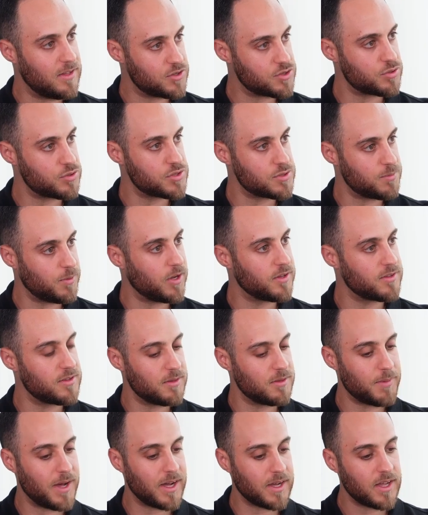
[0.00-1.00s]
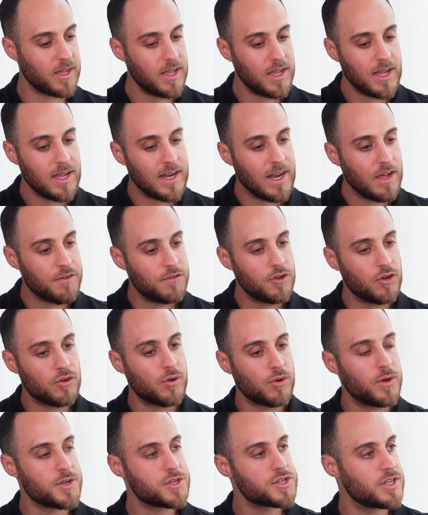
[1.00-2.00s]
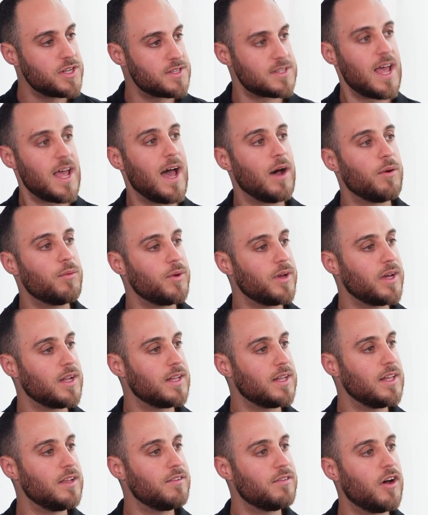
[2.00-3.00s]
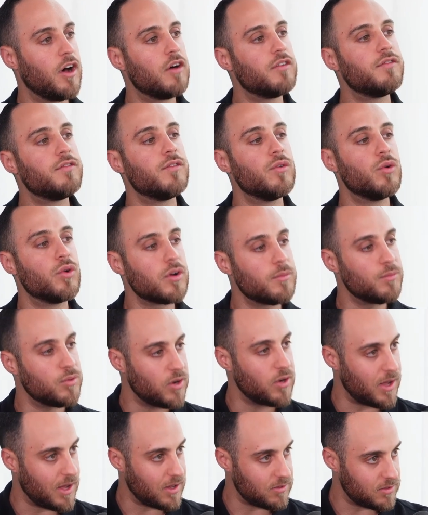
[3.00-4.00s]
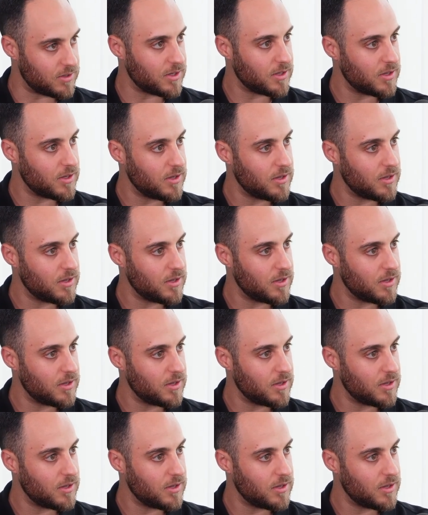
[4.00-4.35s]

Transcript: additional supply into the market. Now, if your question is how we're going to deliver affordable housing,